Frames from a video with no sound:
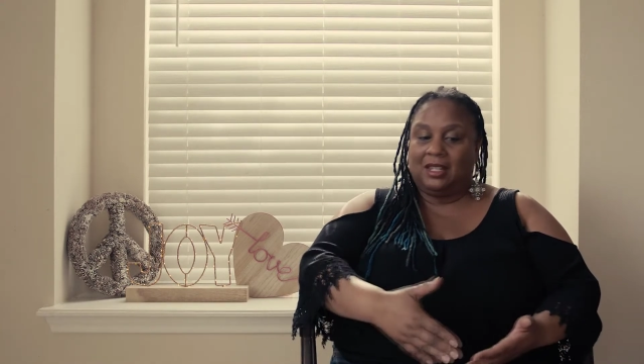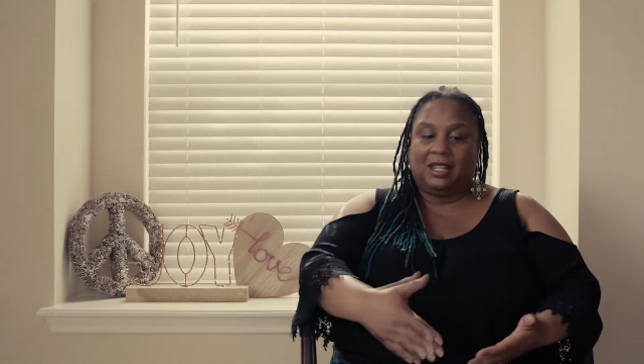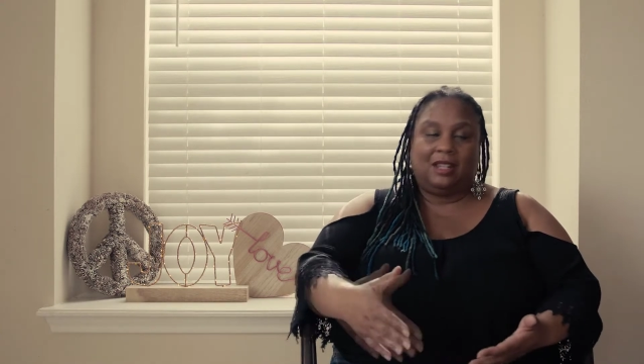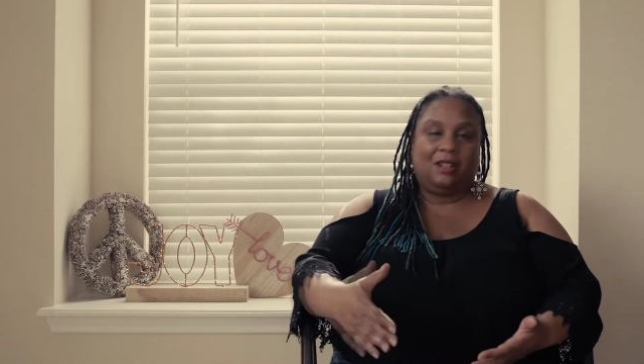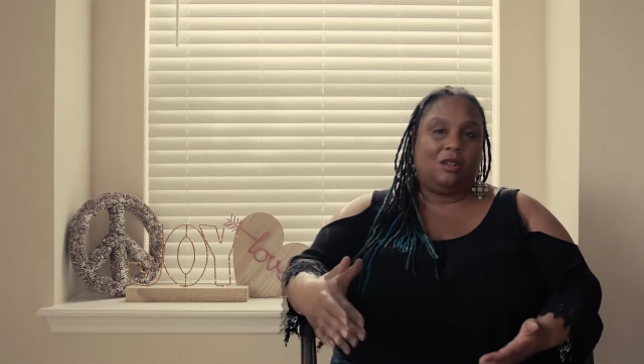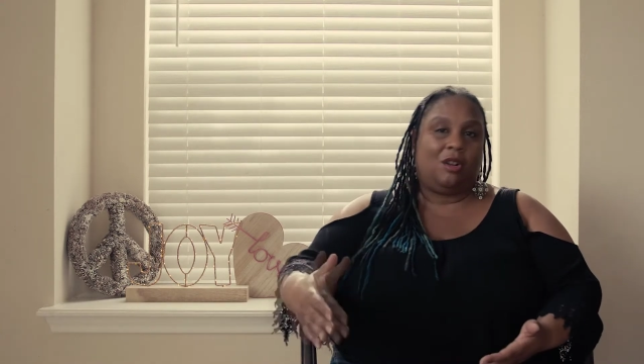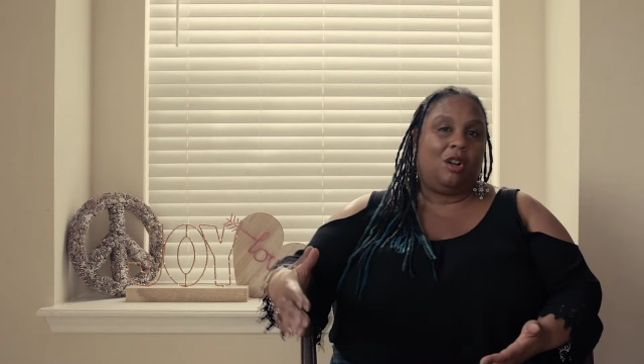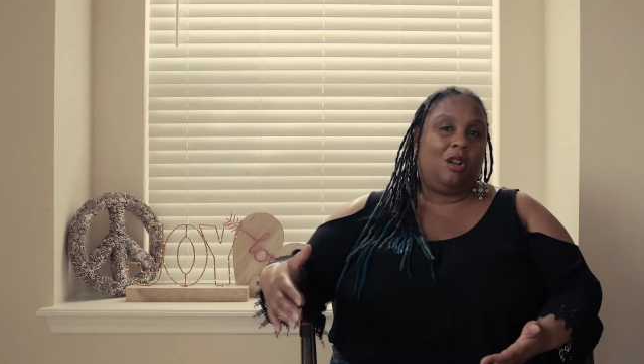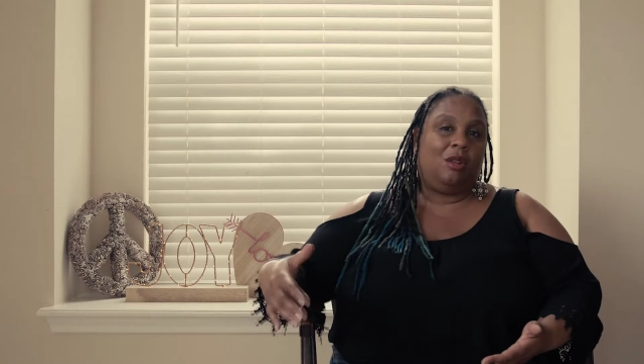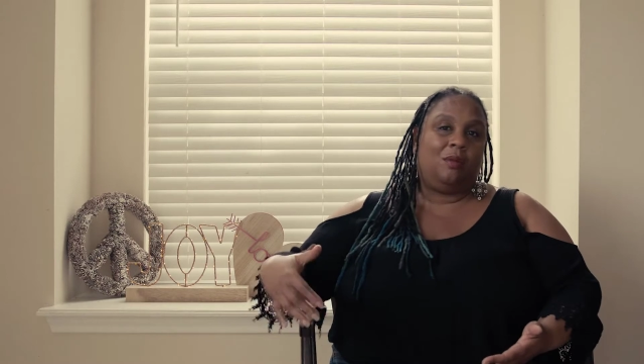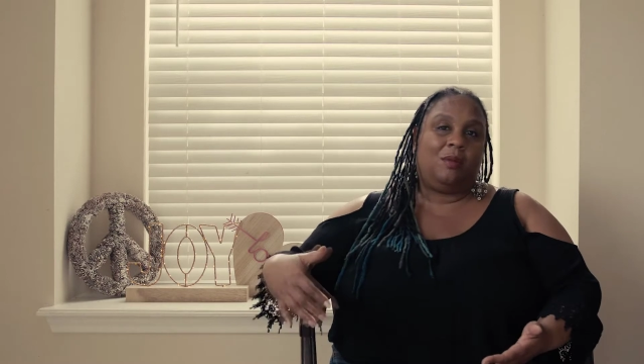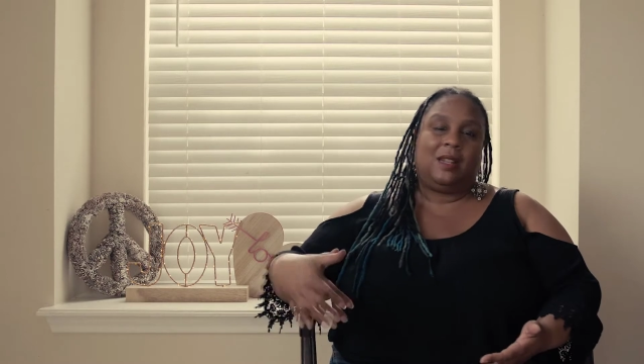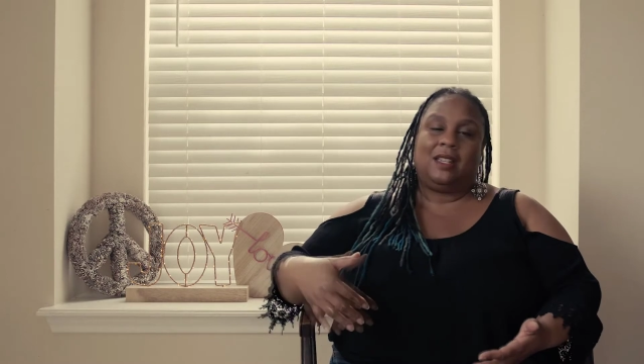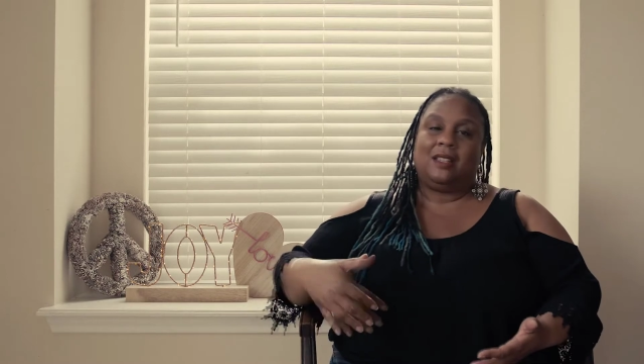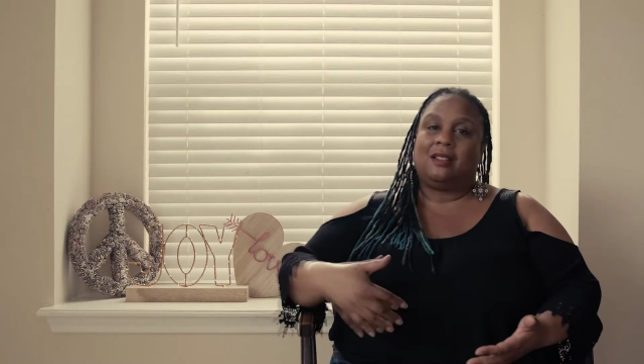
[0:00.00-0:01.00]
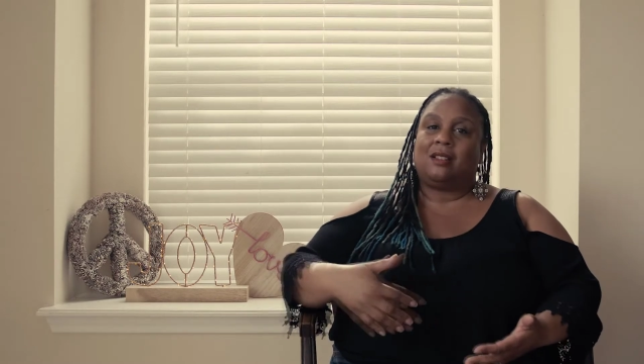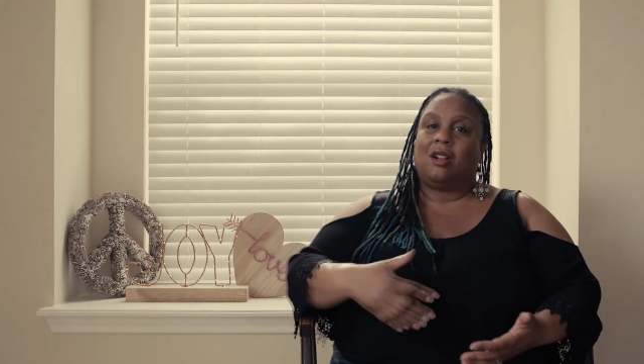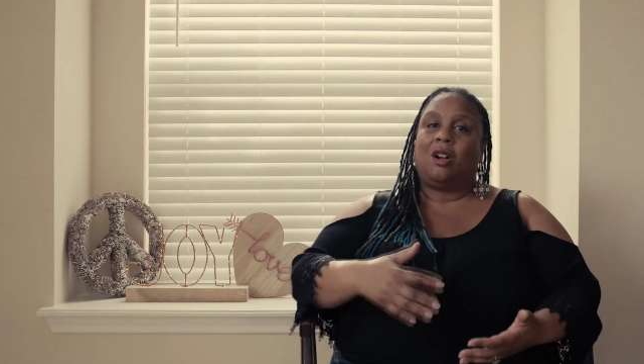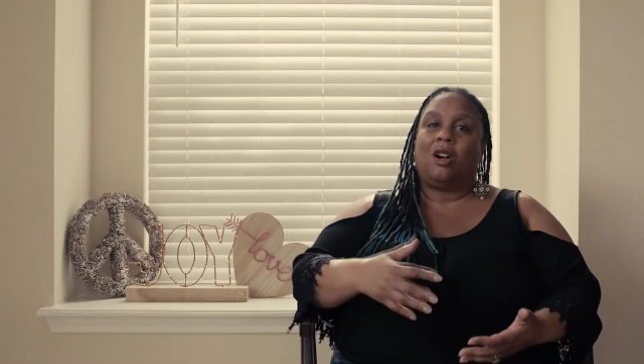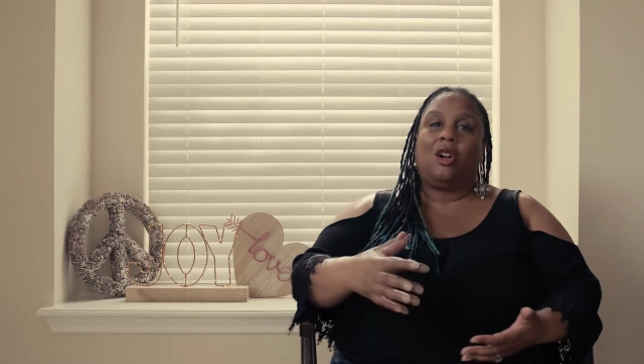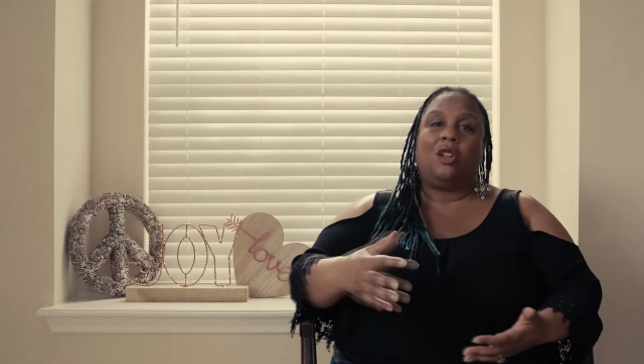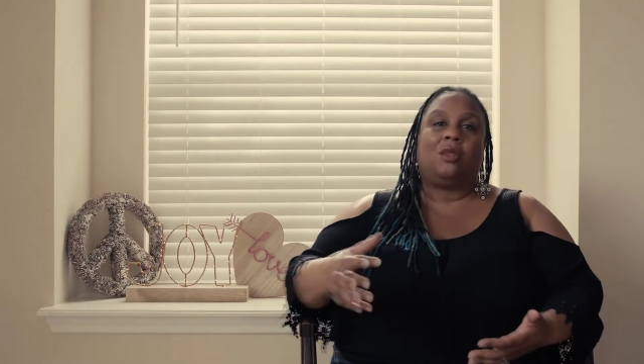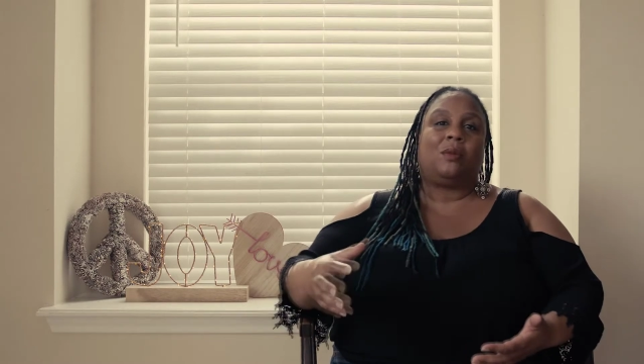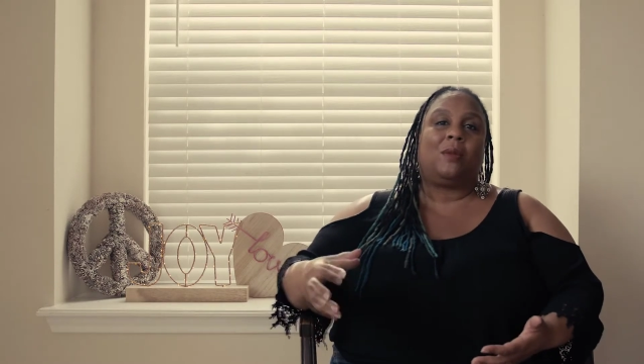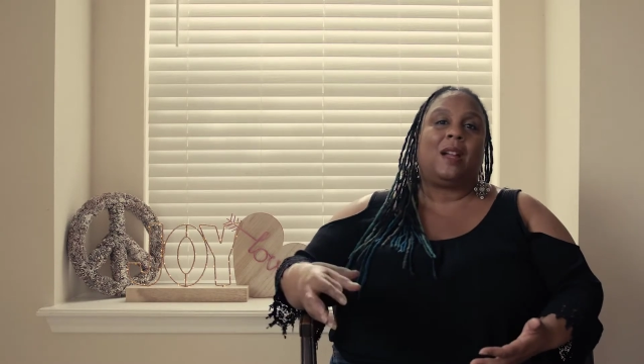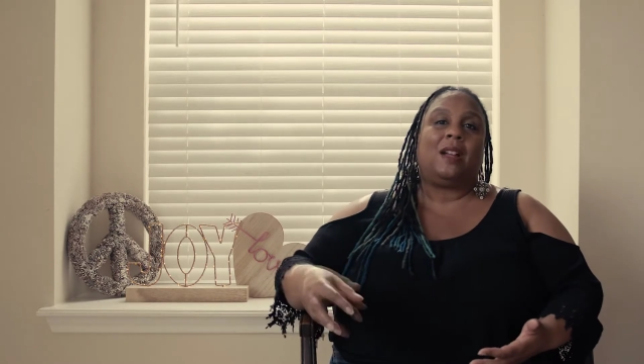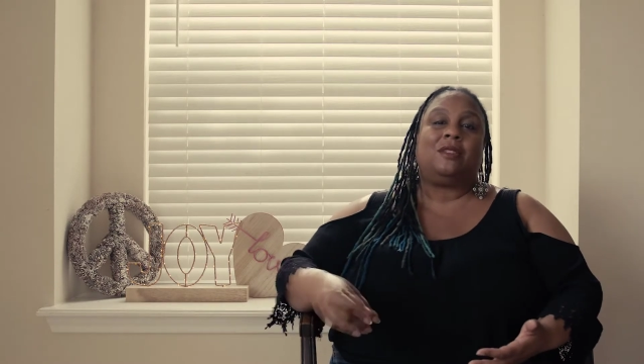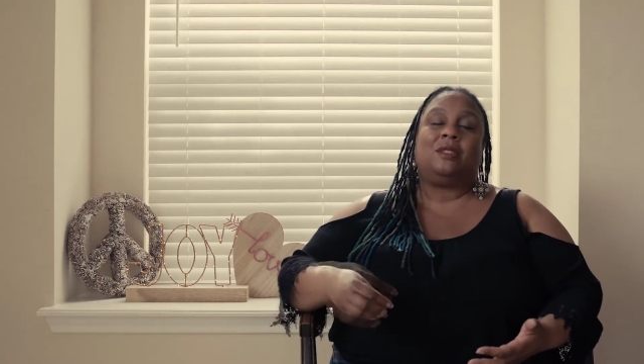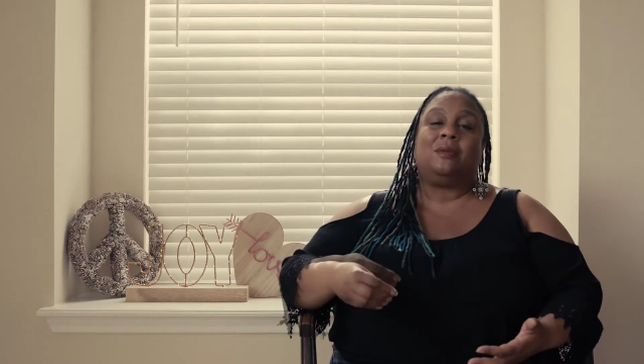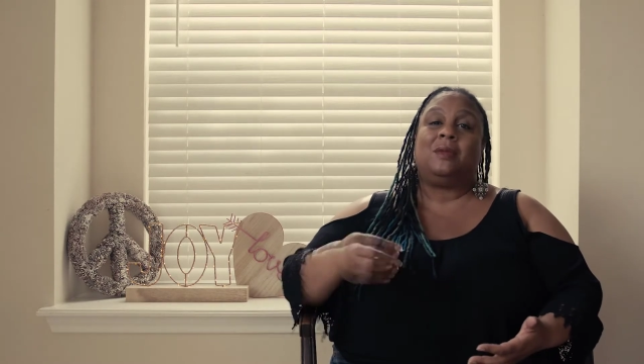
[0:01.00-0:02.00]
in all ways, all
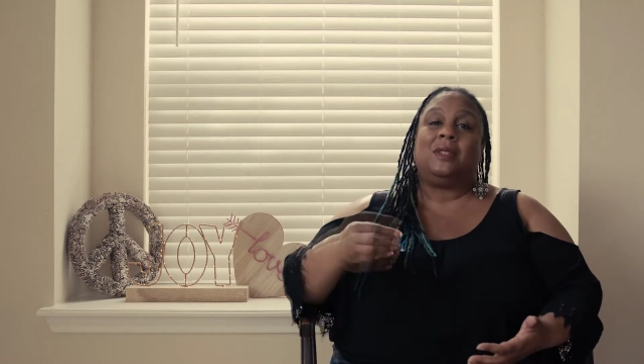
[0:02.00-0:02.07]
around you,